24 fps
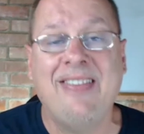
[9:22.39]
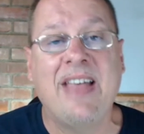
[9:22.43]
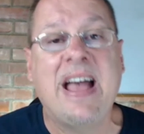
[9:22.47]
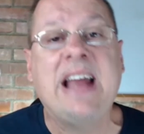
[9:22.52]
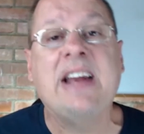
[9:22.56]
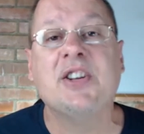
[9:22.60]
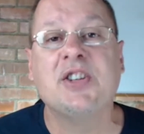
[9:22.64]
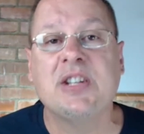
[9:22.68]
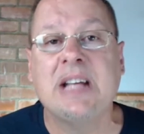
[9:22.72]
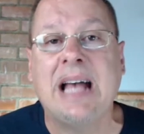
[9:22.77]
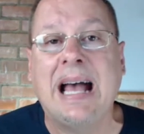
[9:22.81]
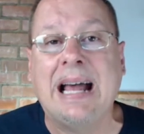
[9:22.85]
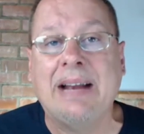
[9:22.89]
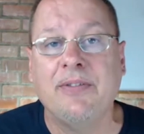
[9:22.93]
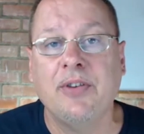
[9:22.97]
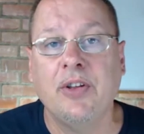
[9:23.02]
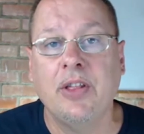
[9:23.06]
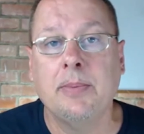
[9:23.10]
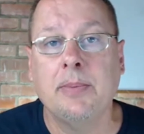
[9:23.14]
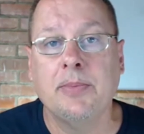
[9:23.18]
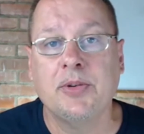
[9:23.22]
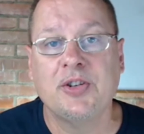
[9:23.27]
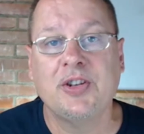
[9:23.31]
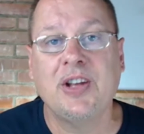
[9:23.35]
and they
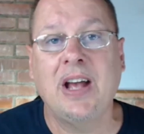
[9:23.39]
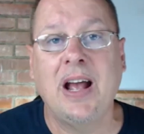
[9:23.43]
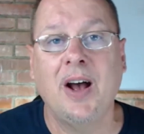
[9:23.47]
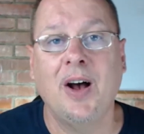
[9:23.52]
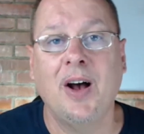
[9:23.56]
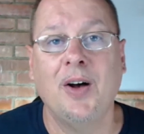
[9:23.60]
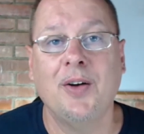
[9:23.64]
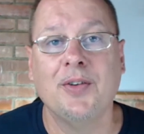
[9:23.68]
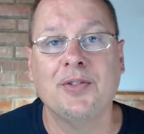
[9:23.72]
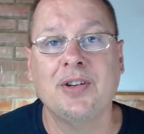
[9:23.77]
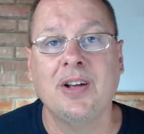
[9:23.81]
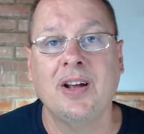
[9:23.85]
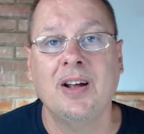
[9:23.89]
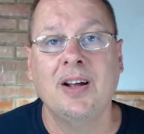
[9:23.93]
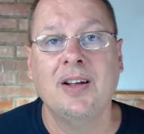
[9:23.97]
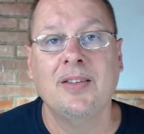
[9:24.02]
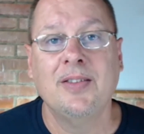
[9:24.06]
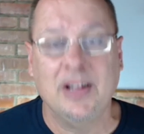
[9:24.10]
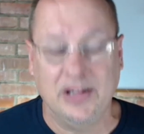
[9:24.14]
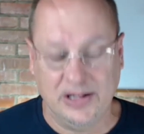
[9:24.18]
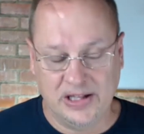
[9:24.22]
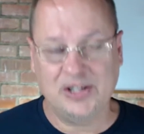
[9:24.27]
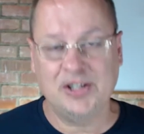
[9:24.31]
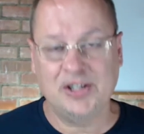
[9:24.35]
decide for themselves
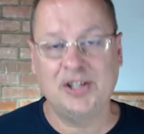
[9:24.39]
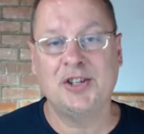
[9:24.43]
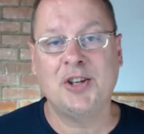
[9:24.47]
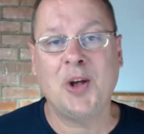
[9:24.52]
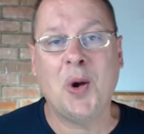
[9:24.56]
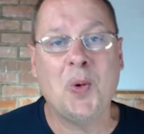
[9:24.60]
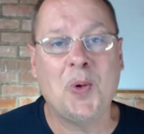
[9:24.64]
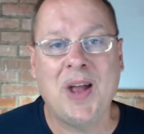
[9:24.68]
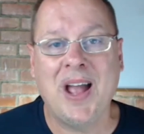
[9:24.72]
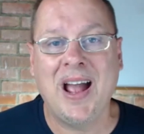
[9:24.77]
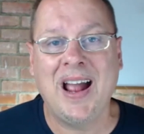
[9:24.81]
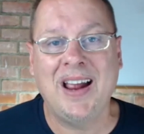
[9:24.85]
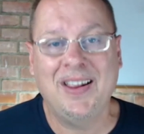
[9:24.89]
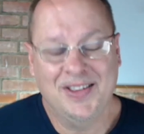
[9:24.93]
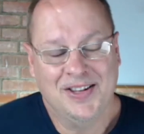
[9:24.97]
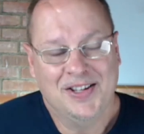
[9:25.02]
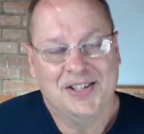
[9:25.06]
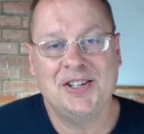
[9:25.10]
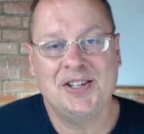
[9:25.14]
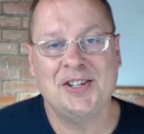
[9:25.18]
that this is okay,